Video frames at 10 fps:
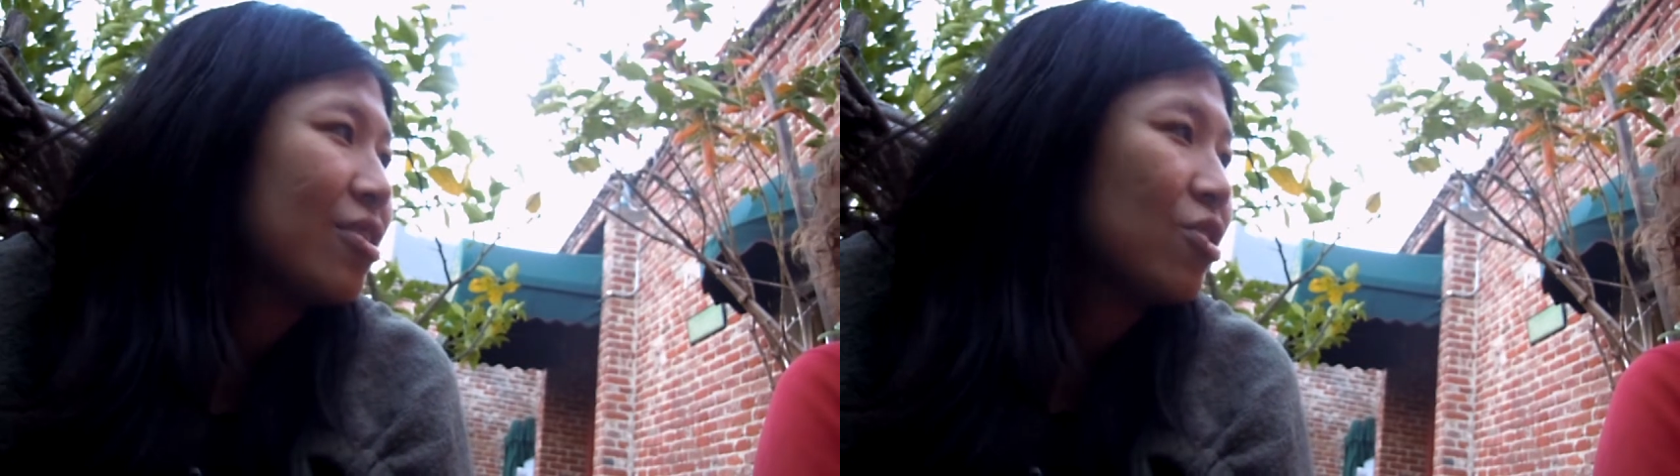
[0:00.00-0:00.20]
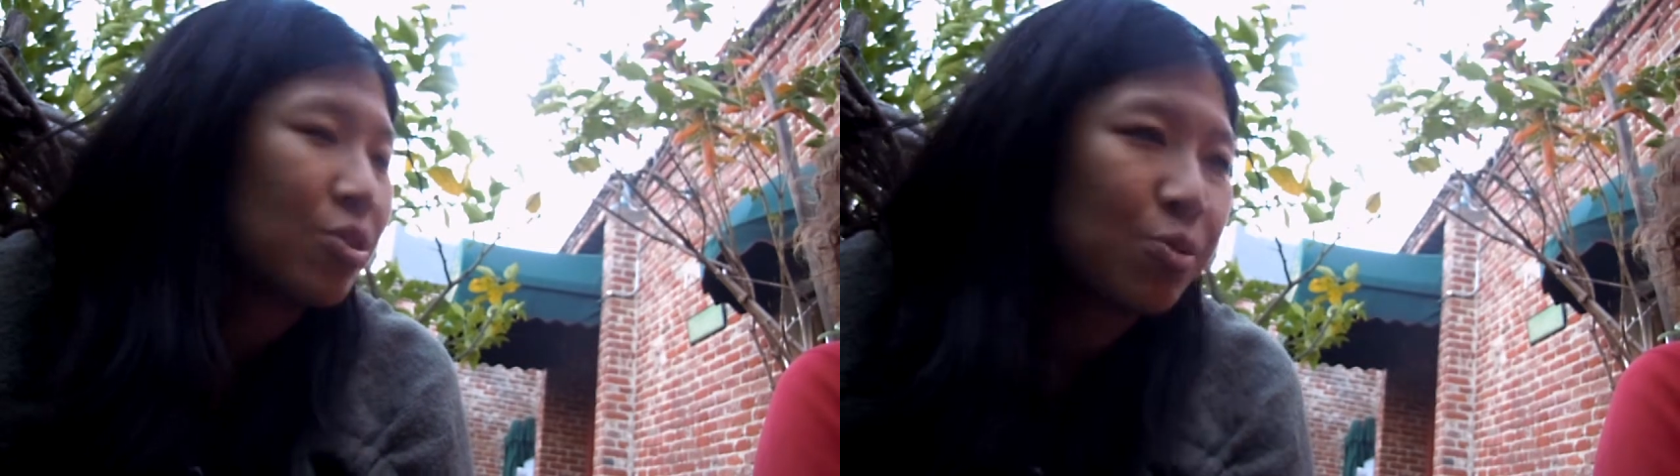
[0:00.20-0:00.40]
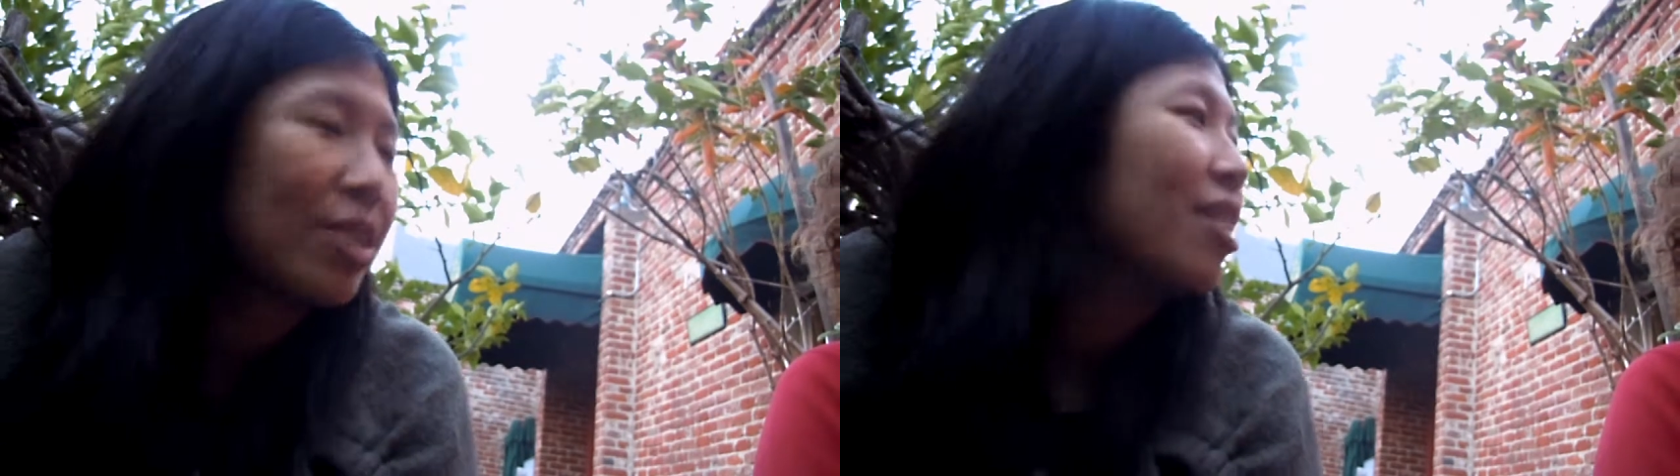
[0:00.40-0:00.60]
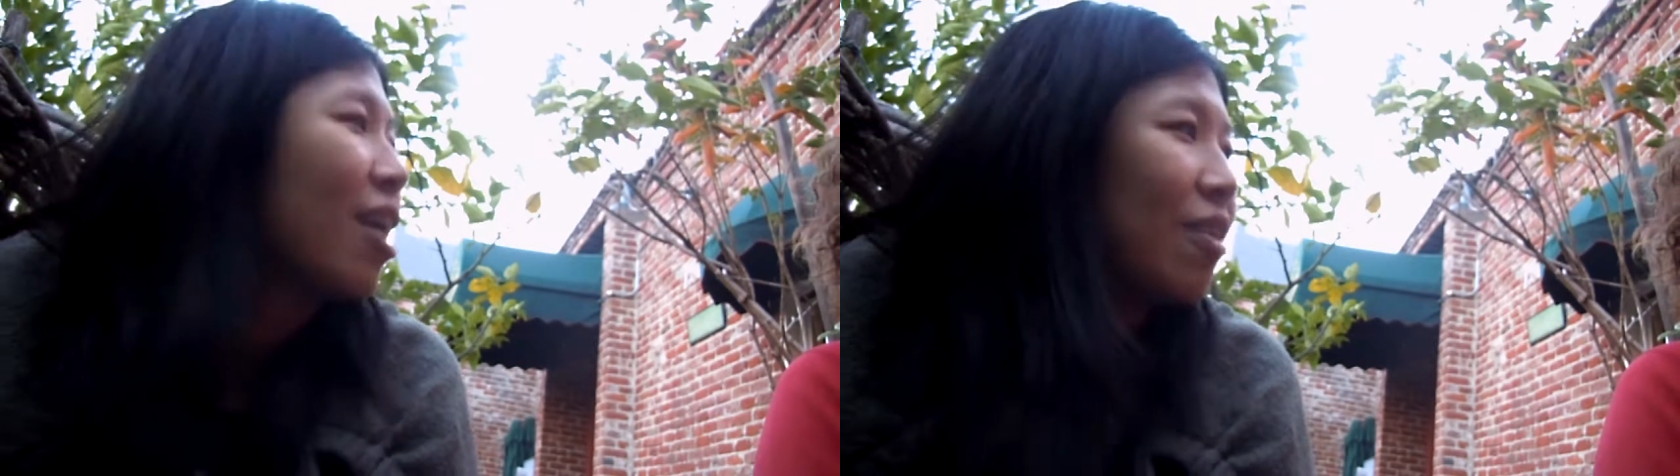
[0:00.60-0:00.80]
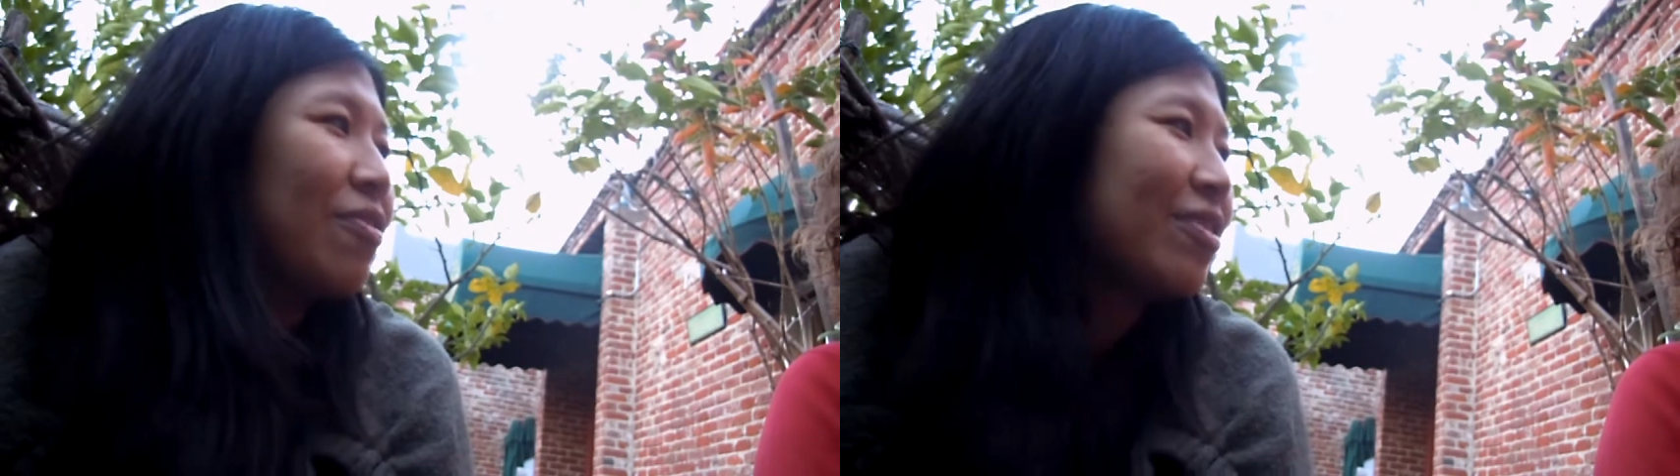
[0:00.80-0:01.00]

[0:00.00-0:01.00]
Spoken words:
just with love.